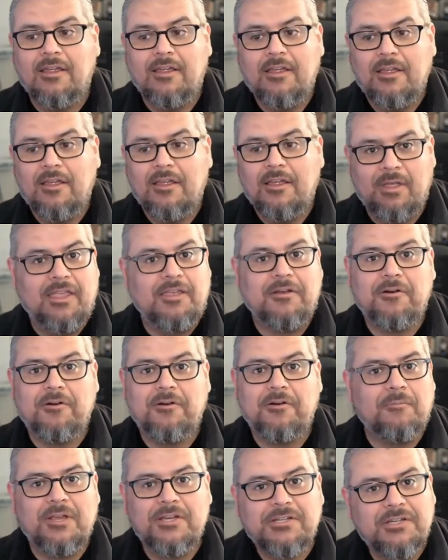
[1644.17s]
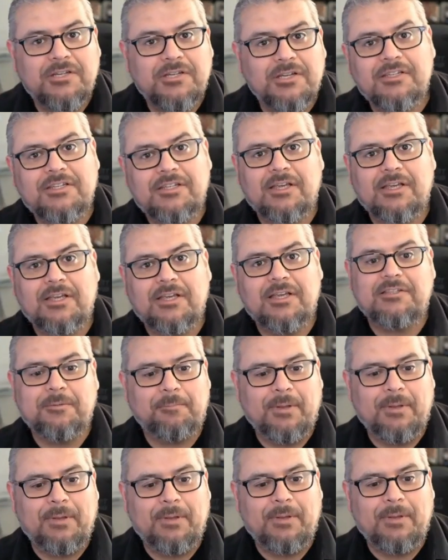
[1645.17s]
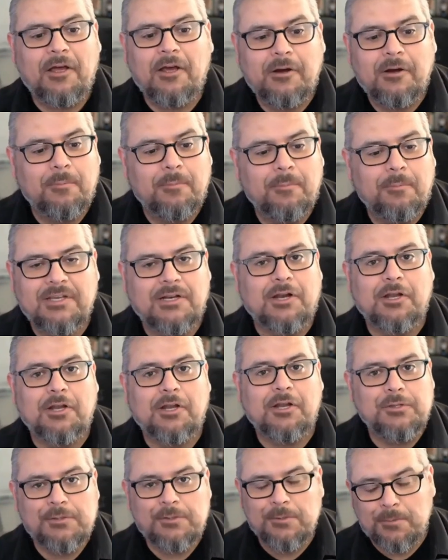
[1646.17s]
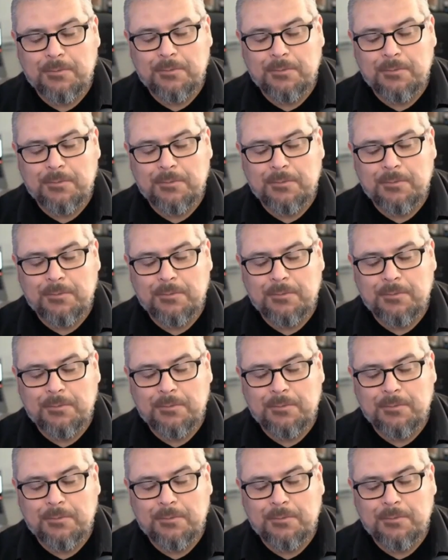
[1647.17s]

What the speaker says: made it her mission to build 100% on YouTube